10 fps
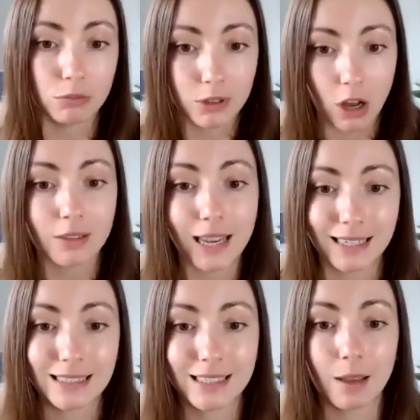start
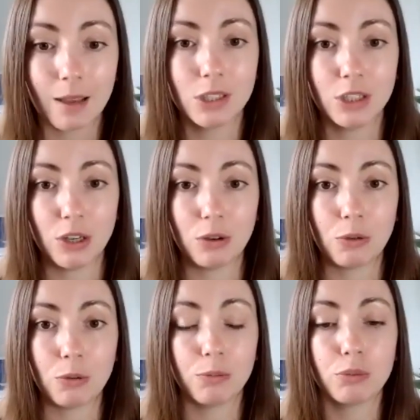taking steps
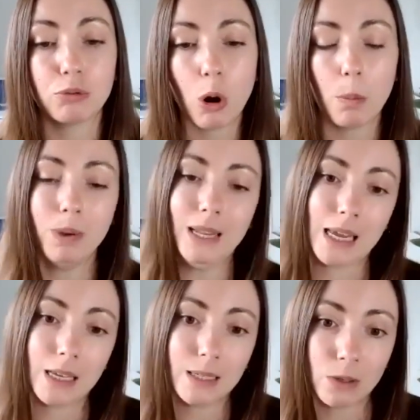to
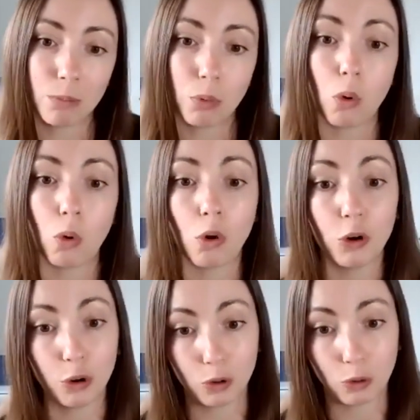properly support
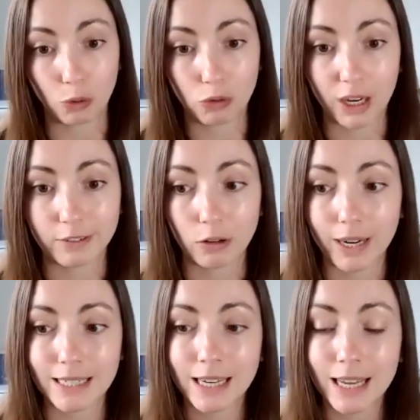your
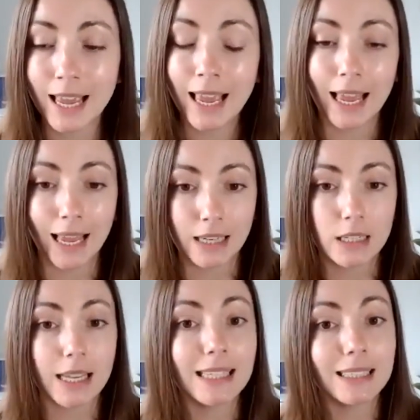thyroid.
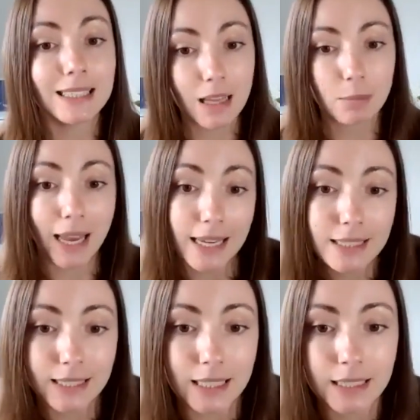And in some
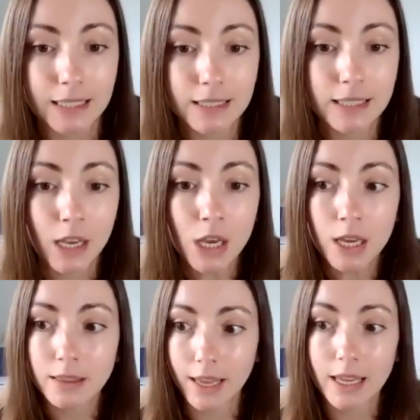cases,
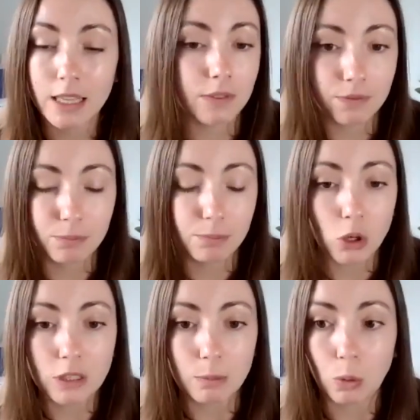it's
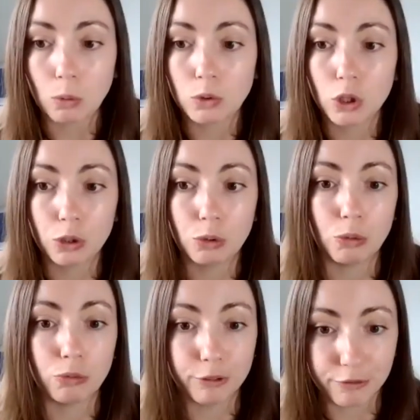possible
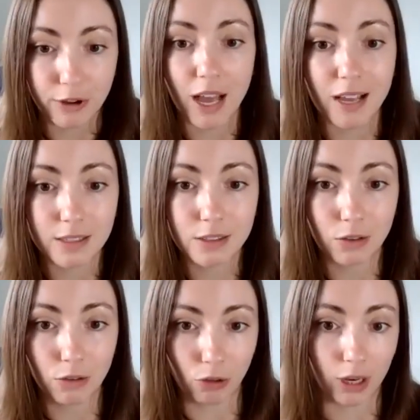to reverse
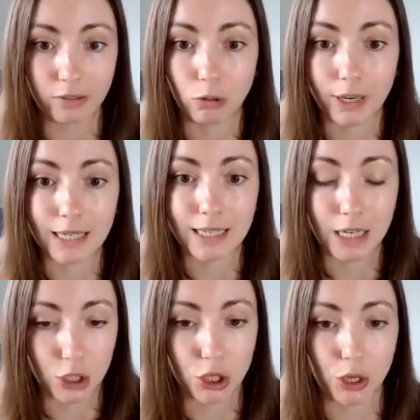thyroid
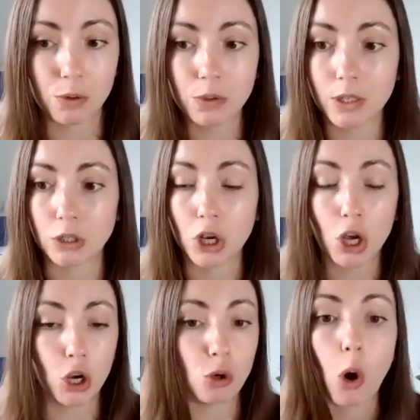issues and
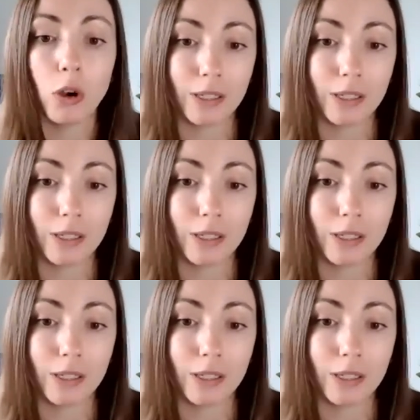not